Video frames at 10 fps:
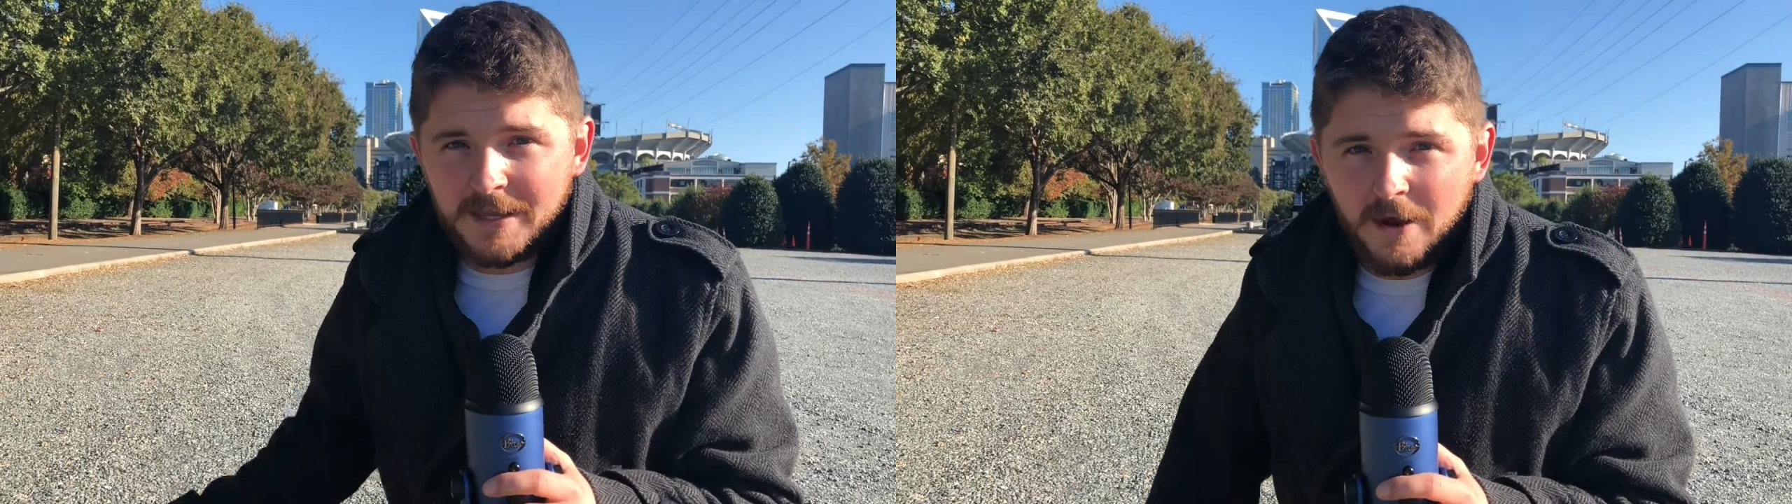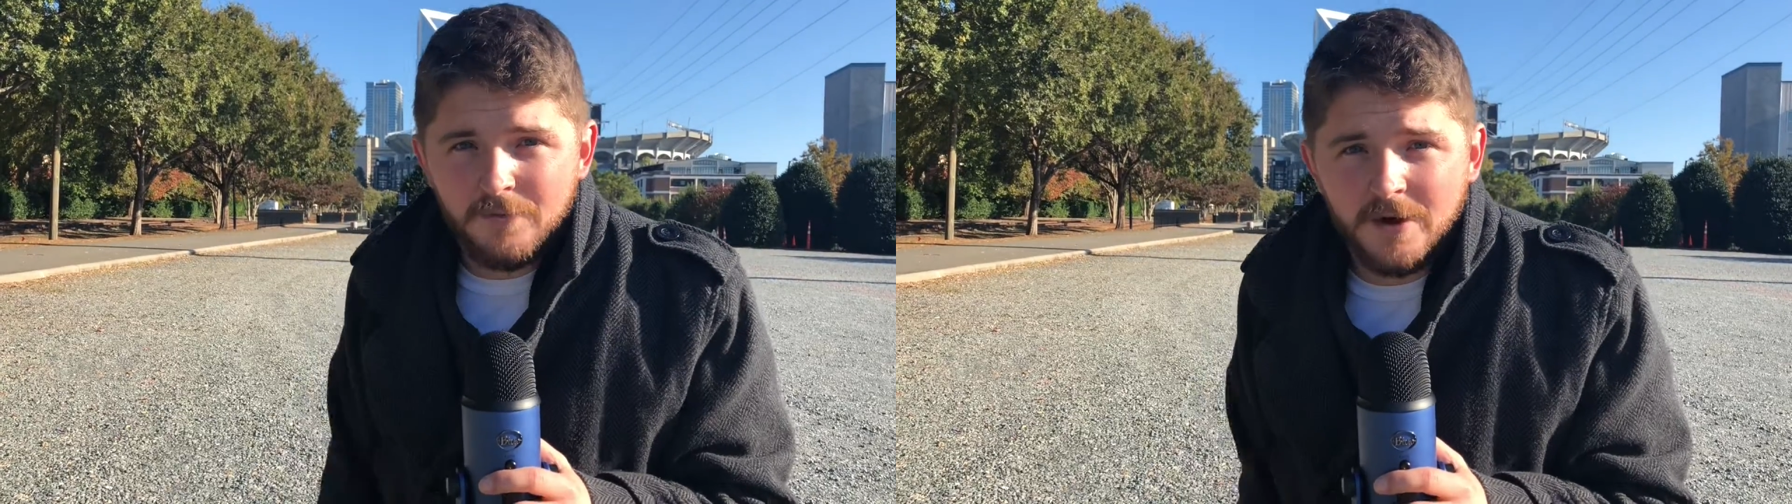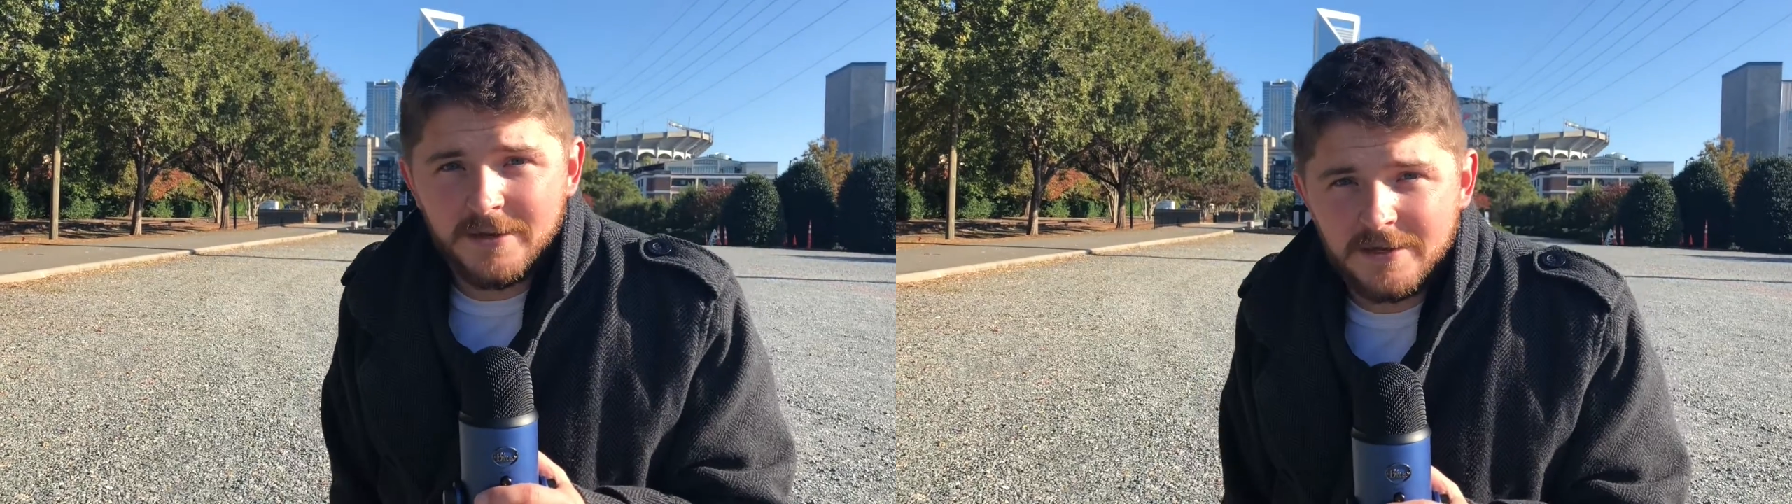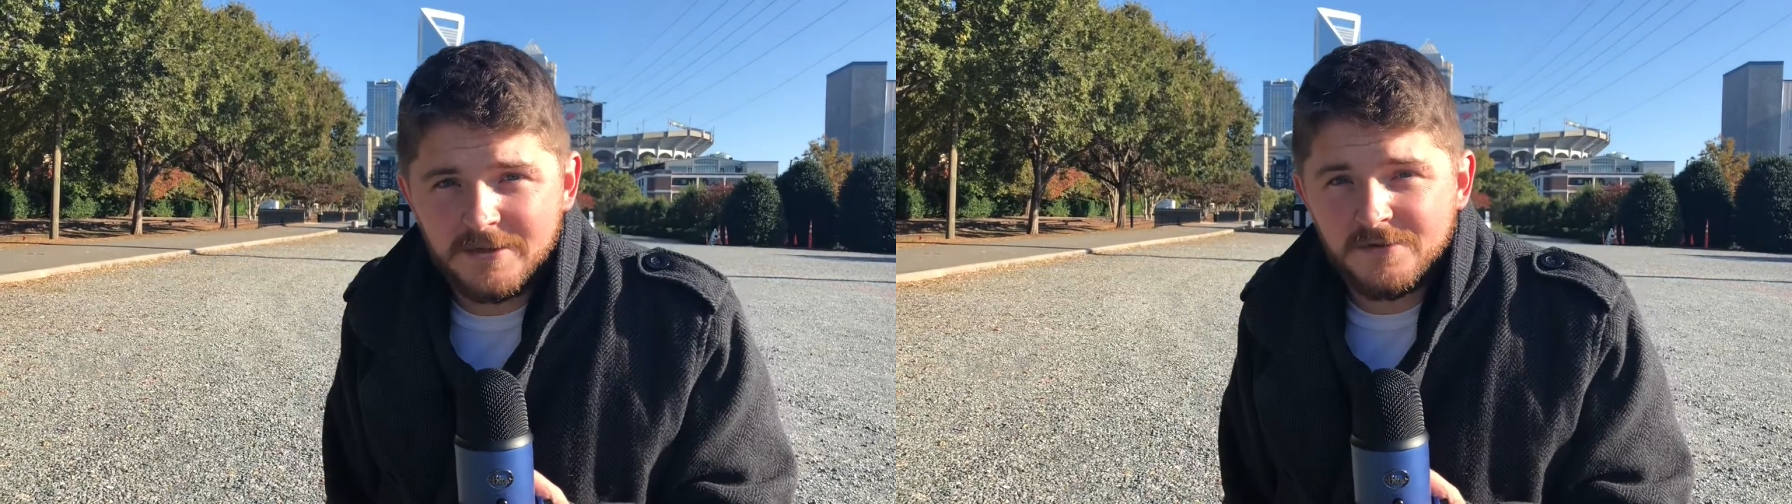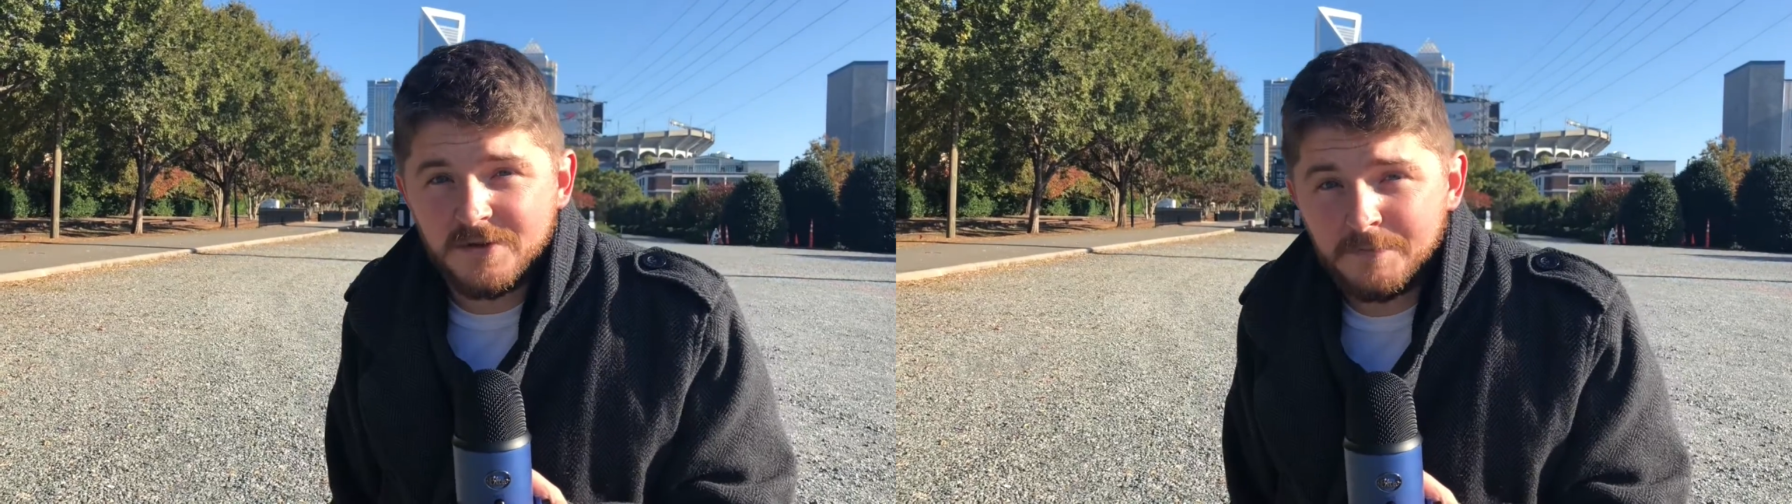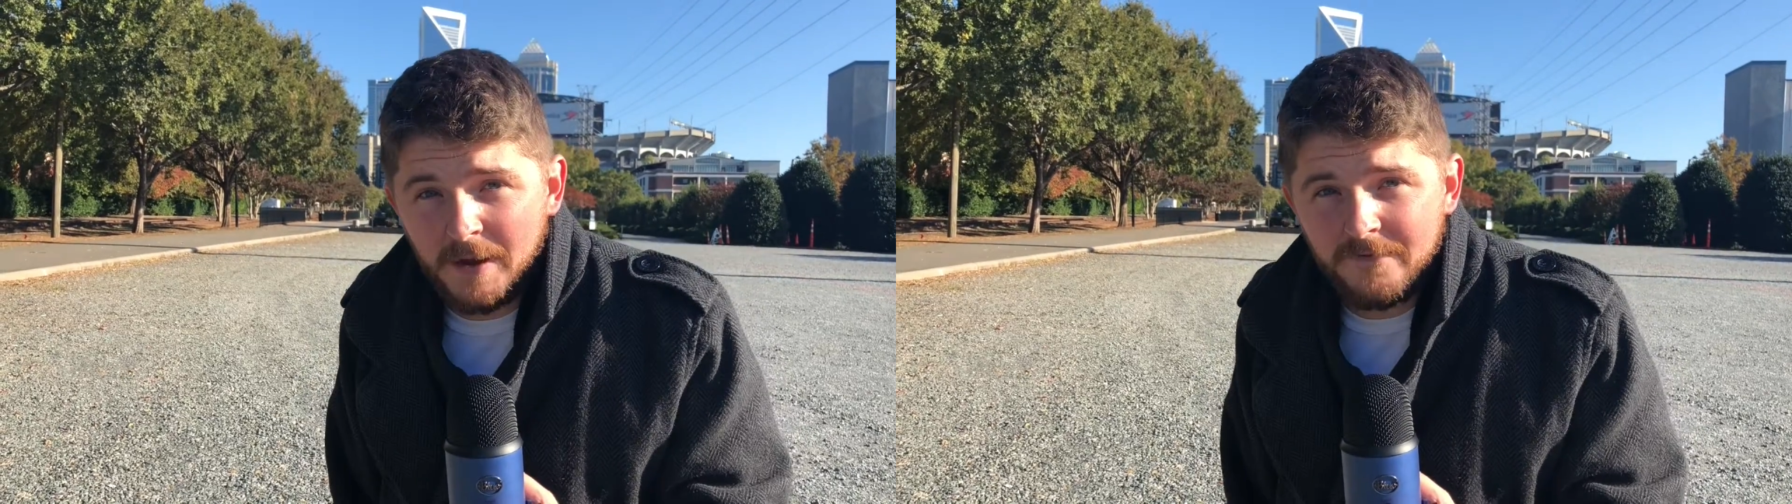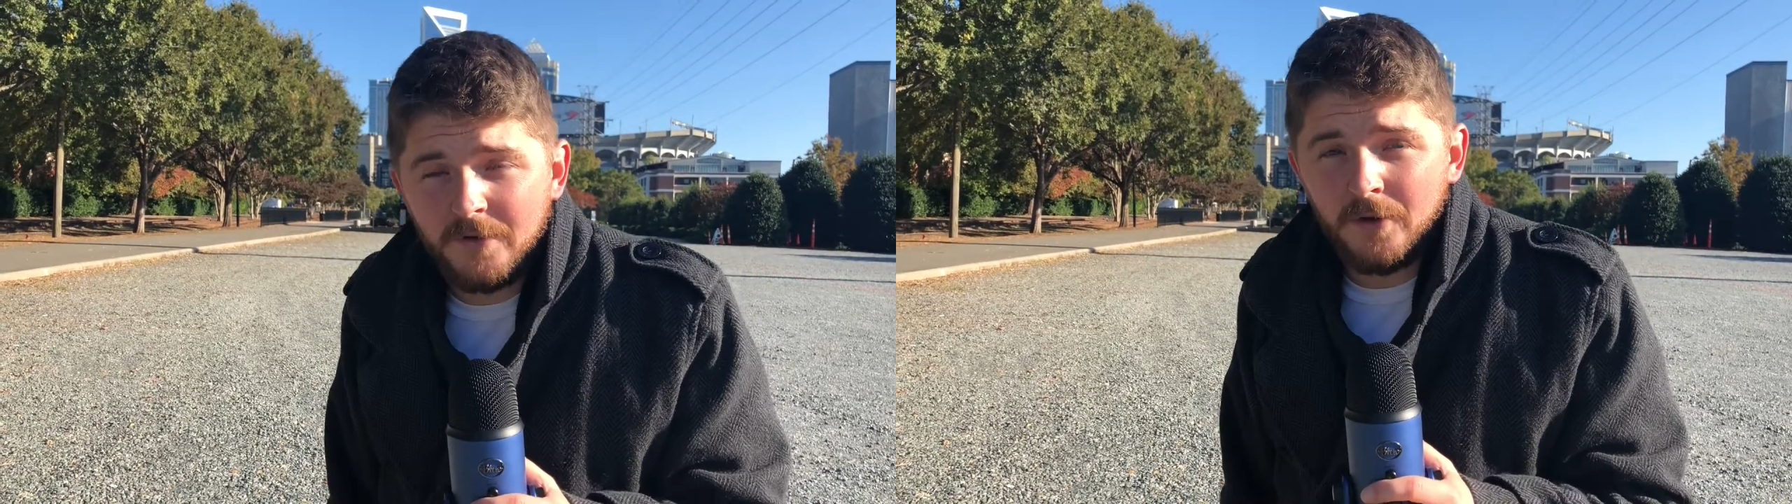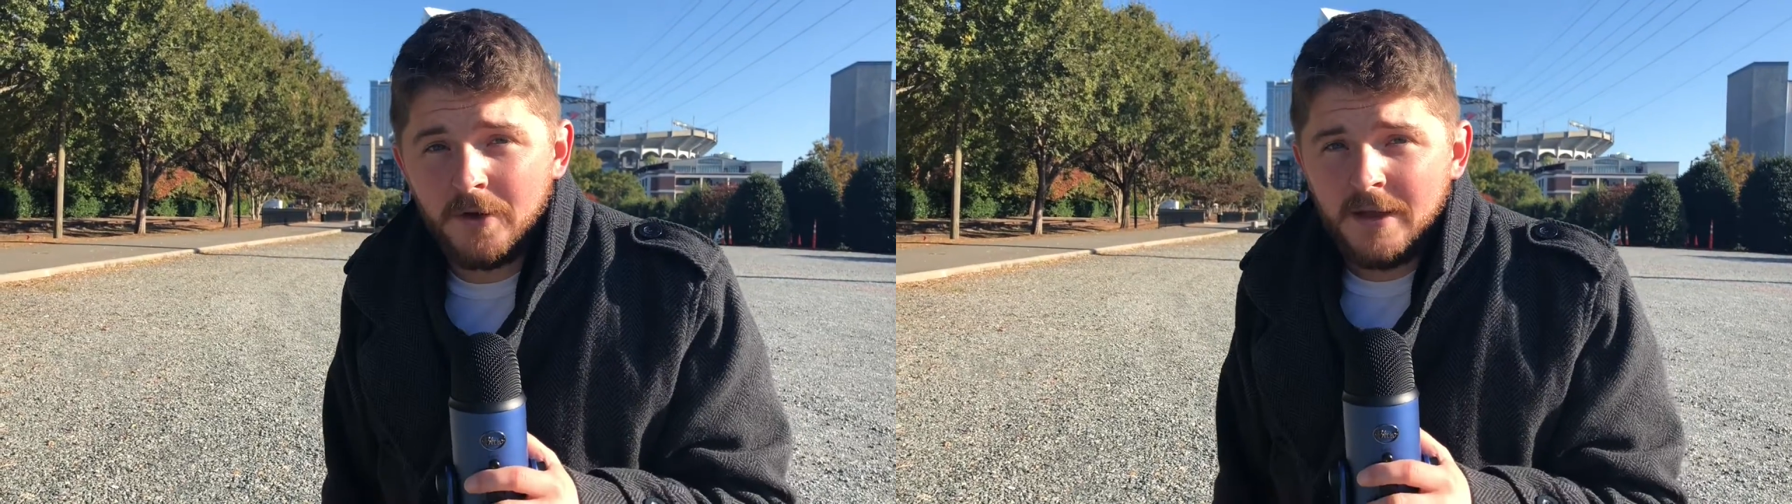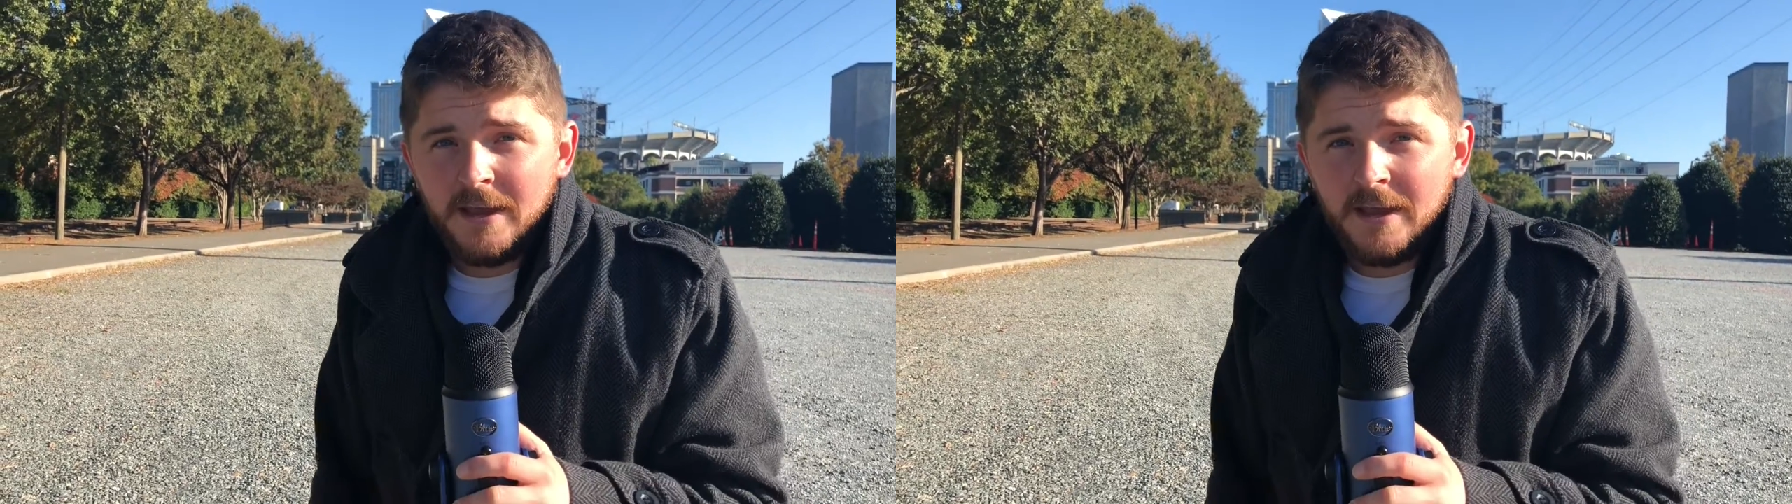downright disrespectful?